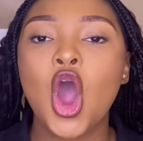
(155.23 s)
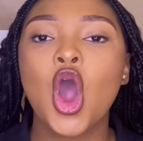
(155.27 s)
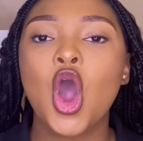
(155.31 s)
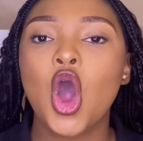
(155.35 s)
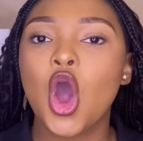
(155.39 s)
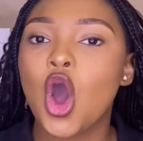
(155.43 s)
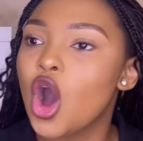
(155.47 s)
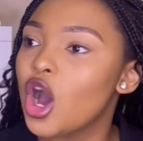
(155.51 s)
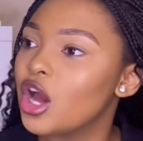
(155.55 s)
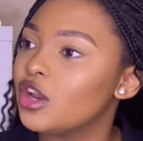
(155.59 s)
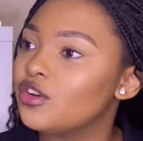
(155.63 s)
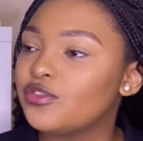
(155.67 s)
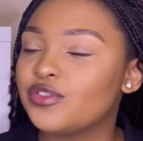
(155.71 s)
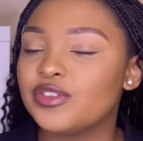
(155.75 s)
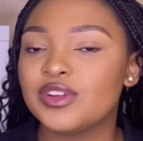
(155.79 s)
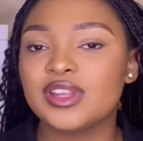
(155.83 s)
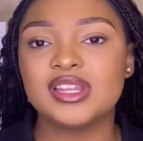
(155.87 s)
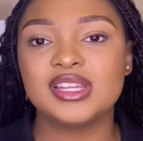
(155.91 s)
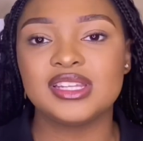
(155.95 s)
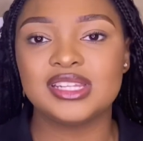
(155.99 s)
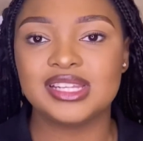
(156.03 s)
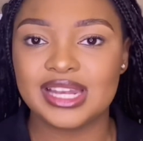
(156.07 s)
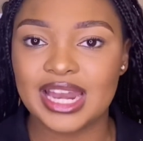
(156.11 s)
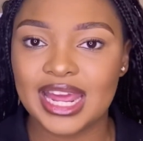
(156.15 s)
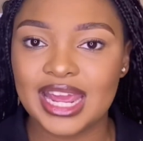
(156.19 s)

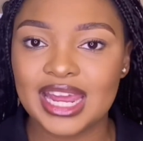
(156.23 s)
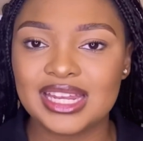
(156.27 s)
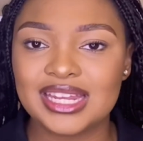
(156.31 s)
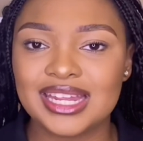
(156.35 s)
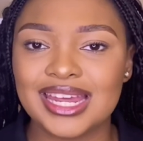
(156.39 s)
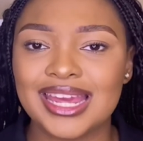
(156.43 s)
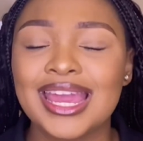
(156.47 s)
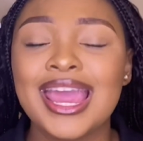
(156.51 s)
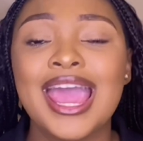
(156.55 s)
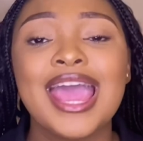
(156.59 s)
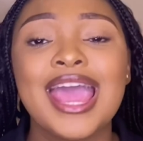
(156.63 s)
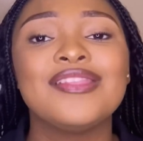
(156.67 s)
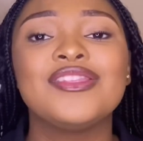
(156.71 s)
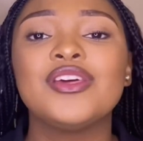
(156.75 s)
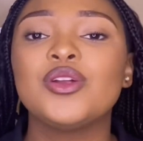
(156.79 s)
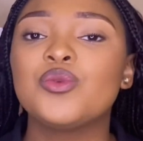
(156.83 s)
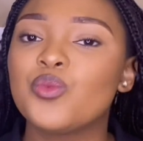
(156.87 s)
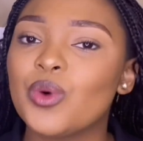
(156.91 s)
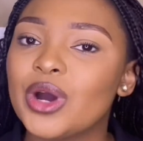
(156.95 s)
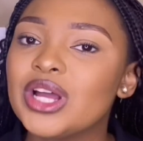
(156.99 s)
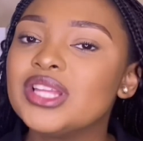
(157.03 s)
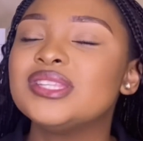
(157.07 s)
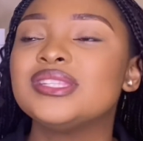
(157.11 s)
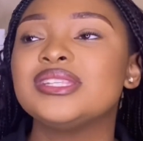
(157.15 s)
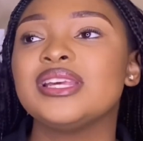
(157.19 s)
confident lady that
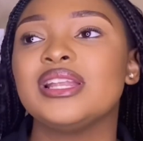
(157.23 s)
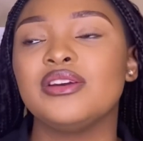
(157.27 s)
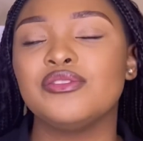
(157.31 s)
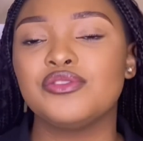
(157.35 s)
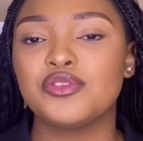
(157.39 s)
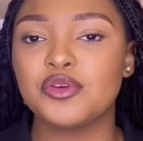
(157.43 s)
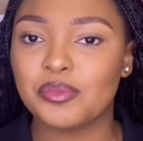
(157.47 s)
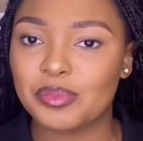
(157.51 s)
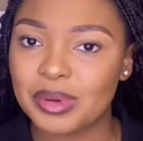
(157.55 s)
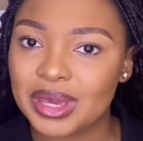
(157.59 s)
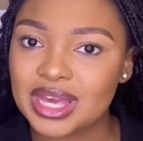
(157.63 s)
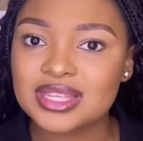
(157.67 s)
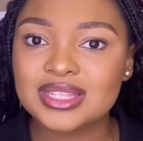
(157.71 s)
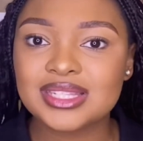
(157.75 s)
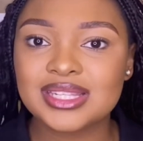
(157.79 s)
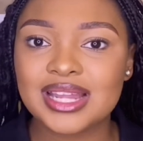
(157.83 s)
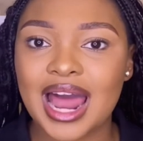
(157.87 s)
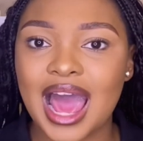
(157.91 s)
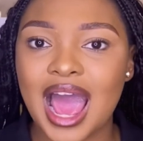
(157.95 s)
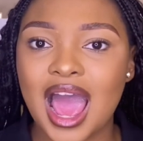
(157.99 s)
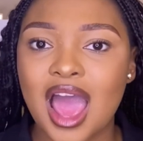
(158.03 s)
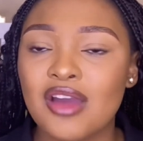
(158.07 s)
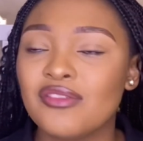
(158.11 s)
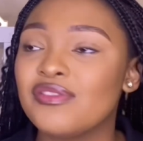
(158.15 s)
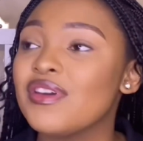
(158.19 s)
wants to live her best
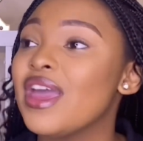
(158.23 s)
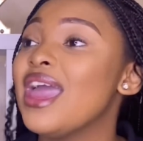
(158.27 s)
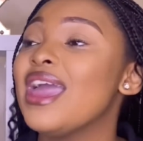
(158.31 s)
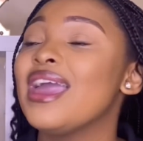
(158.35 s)
life,